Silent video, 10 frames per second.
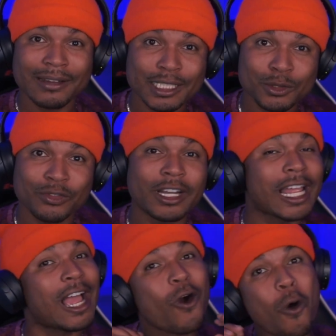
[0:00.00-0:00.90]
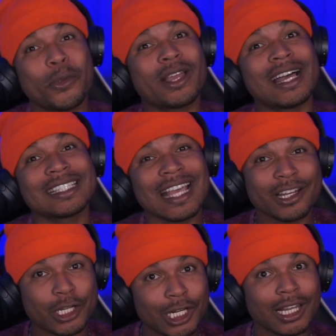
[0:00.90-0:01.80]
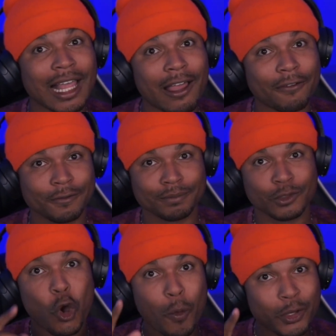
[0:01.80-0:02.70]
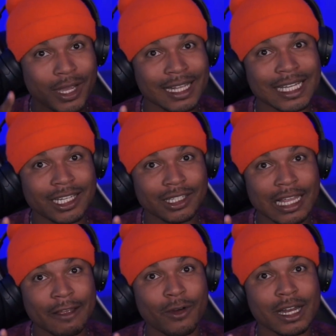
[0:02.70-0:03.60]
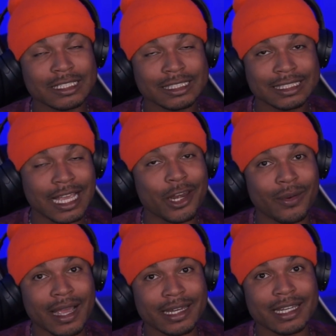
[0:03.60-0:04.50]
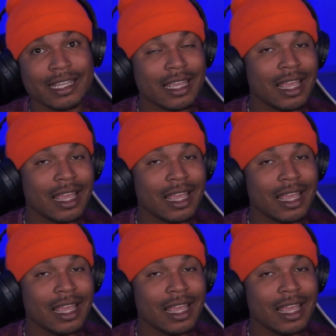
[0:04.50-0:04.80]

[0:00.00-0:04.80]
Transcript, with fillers: This was funny. I hope you guys had a good laugh. Hope you guys had a good laugh watching this, because I know I did.